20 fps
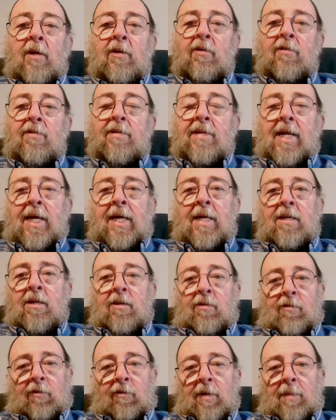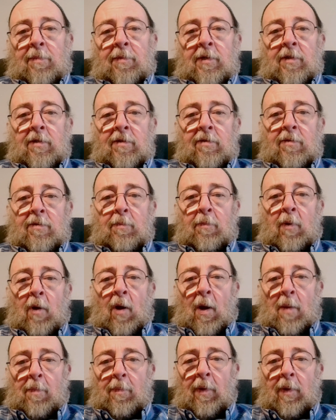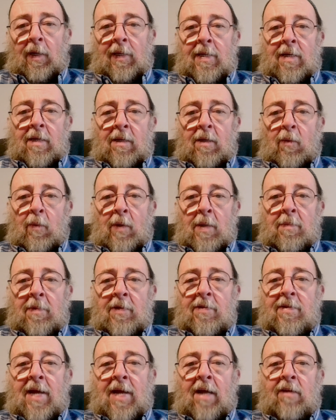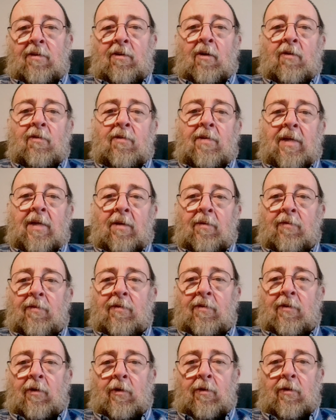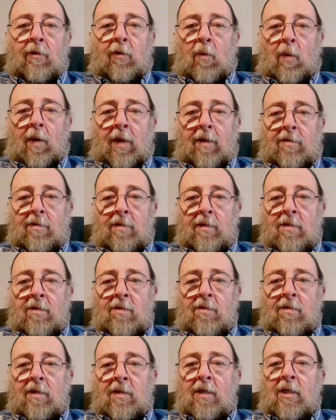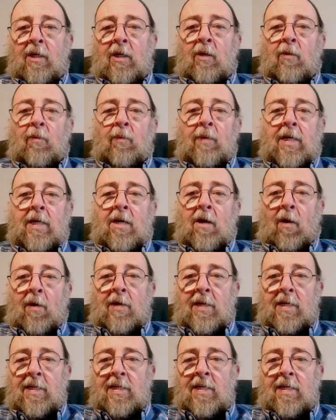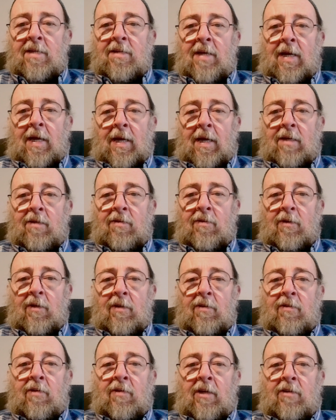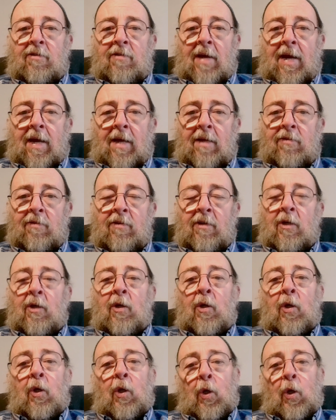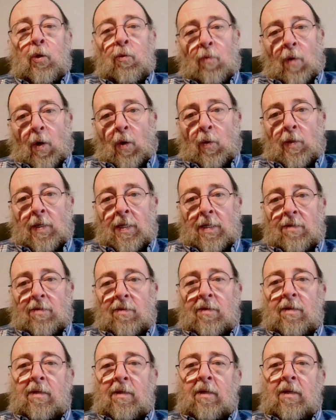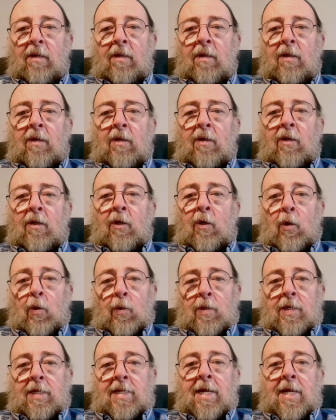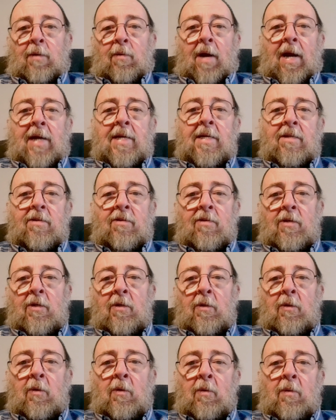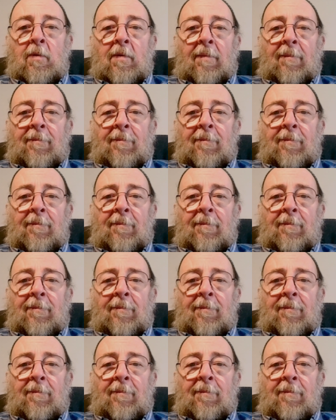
understand the Scriptures properly, we must ask ourselves certain questions regarding the text, such as who wrote it, who did they write it to,